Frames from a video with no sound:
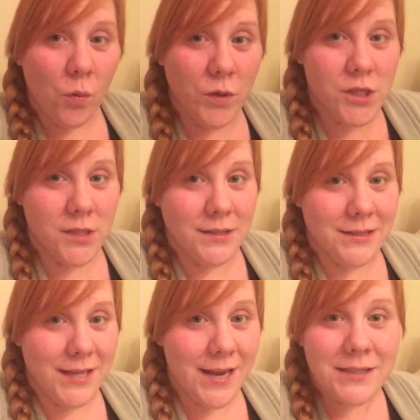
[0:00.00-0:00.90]
which is
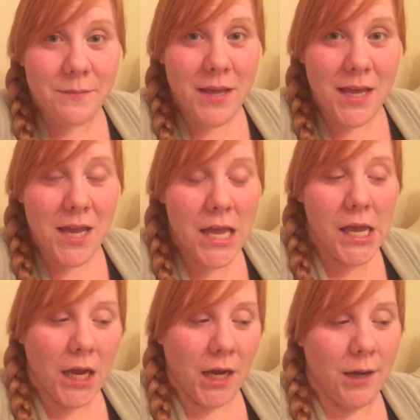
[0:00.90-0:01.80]
insane to me.
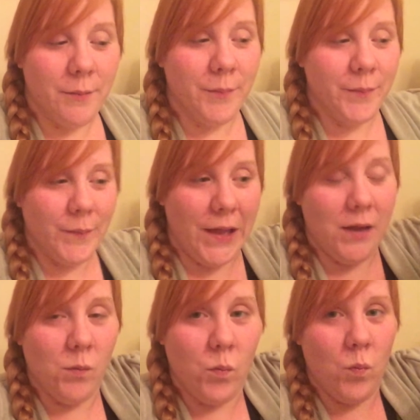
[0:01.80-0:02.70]
Um, like